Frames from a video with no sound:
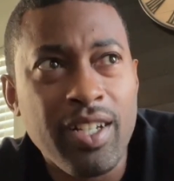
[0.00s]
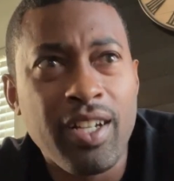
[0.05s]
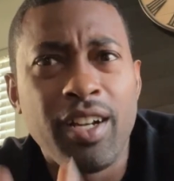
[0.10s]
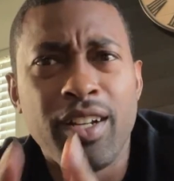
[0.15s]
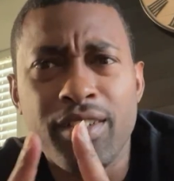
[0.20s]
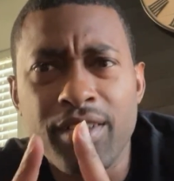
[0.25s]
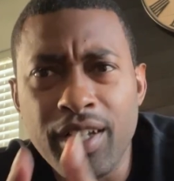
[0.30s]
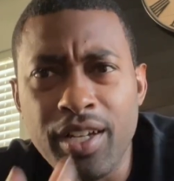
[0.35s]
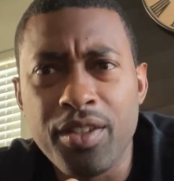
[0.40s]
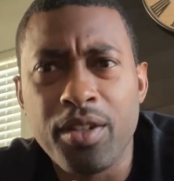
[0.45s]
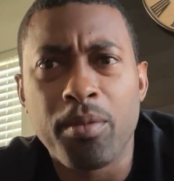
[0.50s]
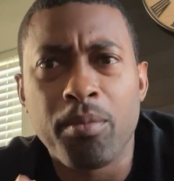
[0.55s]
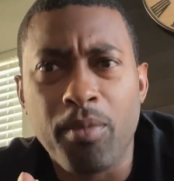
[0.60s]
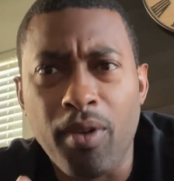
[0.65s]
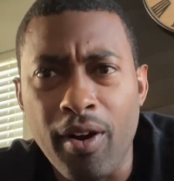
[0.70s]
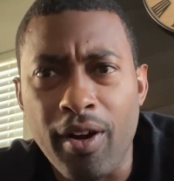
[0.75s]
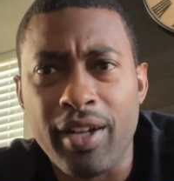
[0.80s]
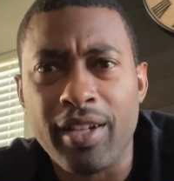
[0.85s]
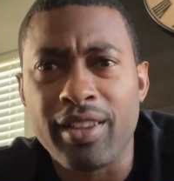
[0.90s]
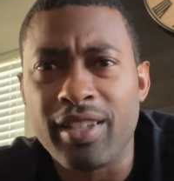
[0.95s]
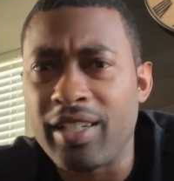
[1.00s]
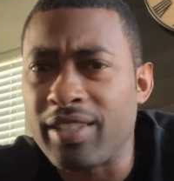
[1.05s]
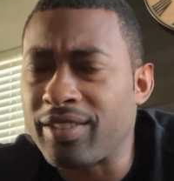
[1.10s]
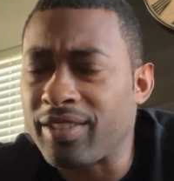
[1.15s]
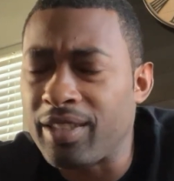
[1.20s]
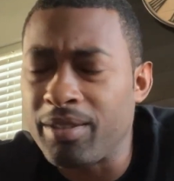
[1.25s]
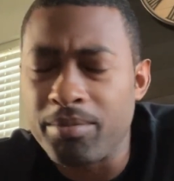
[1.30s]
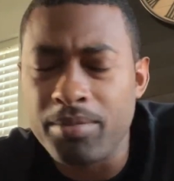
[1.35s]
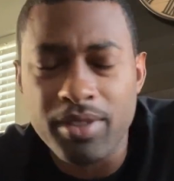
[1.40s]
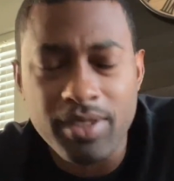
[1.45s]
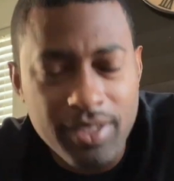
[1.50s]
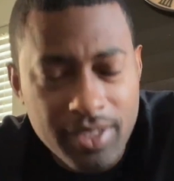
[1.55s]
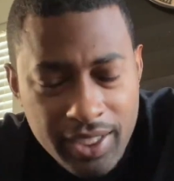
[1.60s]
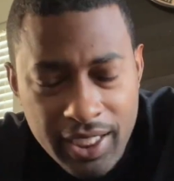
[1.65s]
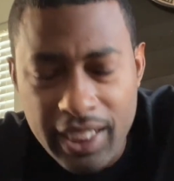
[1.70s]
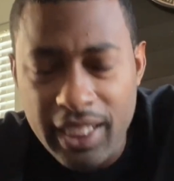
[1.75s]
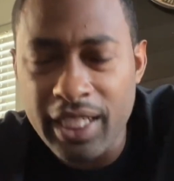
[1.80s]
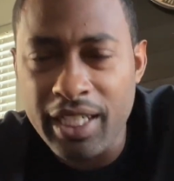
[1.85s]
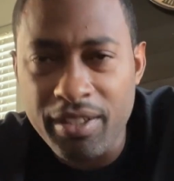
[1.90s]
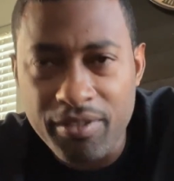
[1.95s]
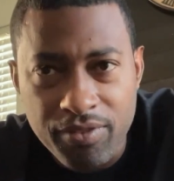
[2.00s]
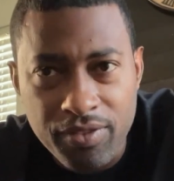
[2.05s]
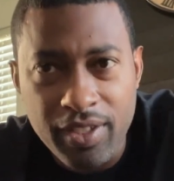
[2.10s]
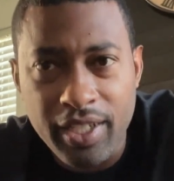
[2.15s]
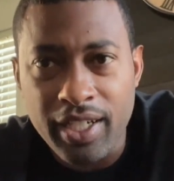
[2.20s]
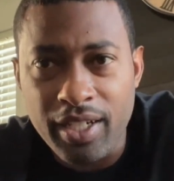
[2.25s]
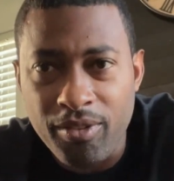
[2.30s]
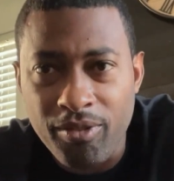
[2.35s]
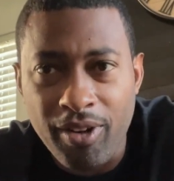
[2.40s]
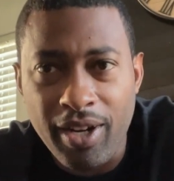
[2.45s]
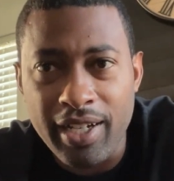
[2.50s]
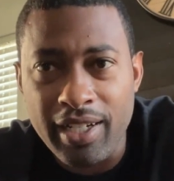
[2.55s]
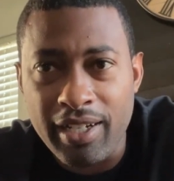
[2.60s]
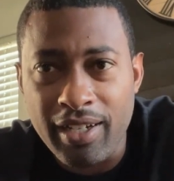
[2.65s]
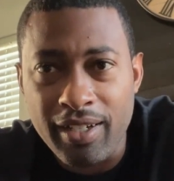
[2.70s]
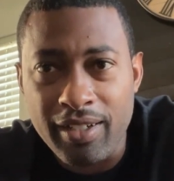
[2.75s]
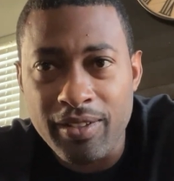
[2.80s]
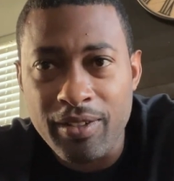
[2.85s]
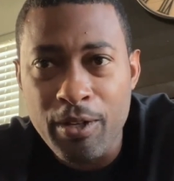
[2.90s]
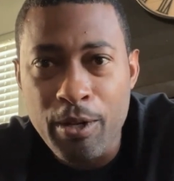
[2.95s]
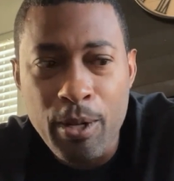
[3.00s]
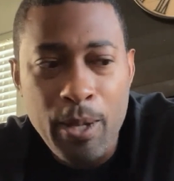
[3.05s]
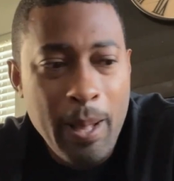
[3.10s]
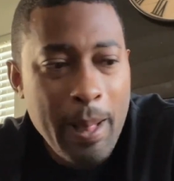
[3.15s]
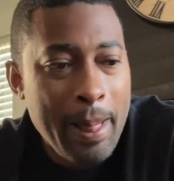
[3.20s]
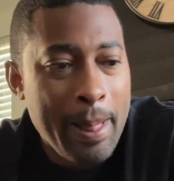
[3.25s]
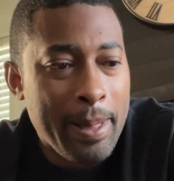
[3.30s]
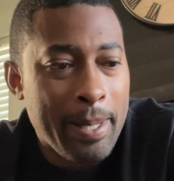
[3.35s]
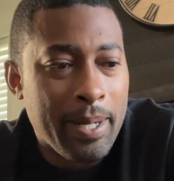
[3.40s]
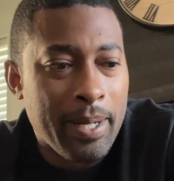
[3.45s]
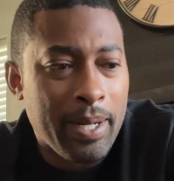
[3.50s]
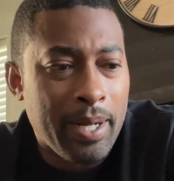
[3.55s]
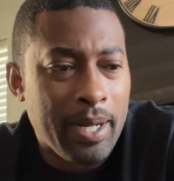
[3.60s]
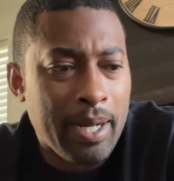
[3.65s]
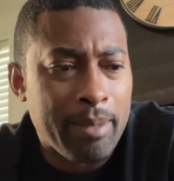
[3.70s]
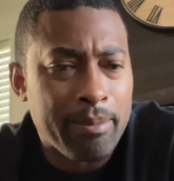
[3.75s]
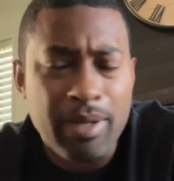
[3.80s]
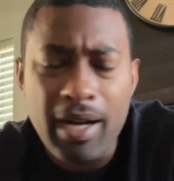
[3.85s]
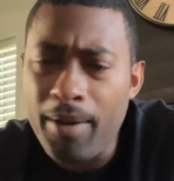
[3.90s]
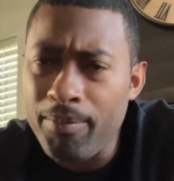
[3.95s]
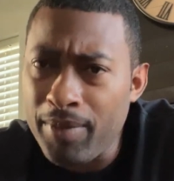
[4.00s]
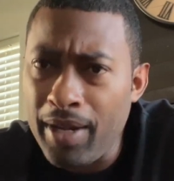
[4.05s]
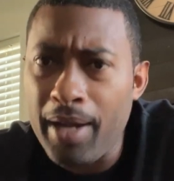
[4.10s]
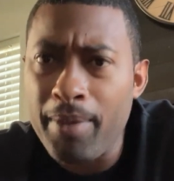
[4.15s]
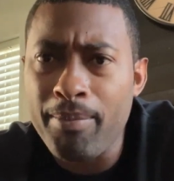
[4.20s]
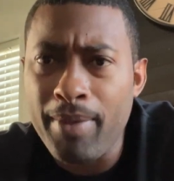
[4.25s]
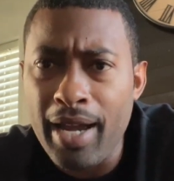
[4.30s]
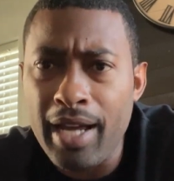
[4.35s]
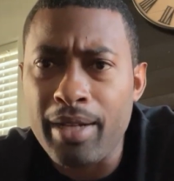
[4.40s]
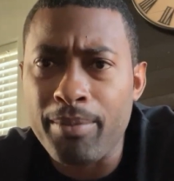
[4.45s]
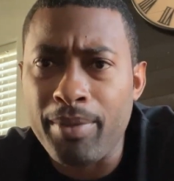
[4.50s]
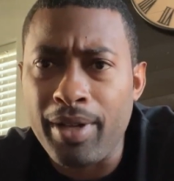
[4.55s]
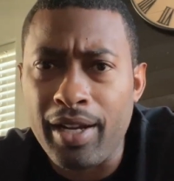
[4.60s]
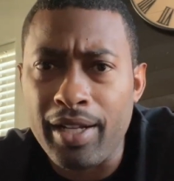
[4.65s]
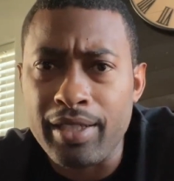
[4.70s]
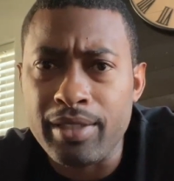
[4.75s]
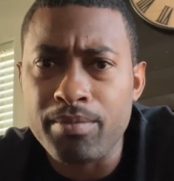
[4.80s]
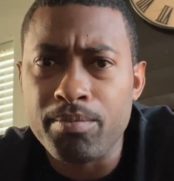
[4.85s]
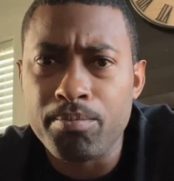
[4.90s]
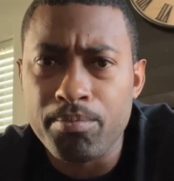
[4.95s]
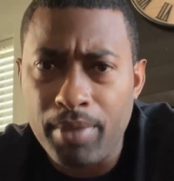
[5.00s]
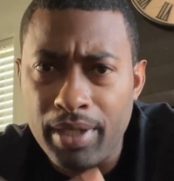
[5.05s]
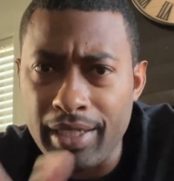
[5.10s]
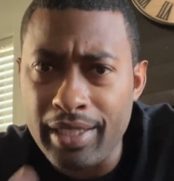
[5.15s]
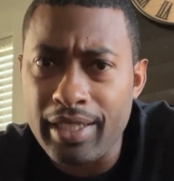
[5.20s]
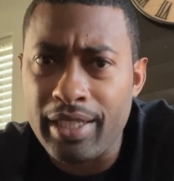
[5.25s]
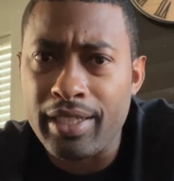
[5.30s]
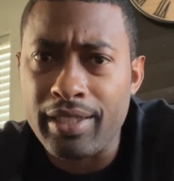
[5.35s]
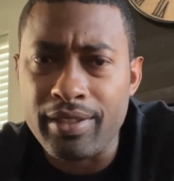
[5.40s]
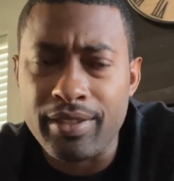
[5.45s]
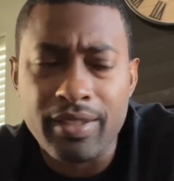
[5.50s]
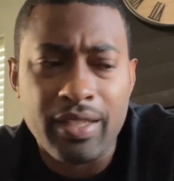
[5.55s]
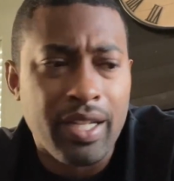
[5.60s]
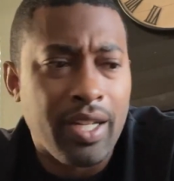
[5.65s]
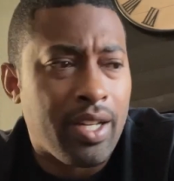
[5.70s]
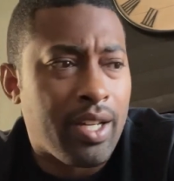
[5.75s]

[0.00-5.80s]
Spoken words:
Another market that's completely inflated right now. I'm not mad about it, but it is.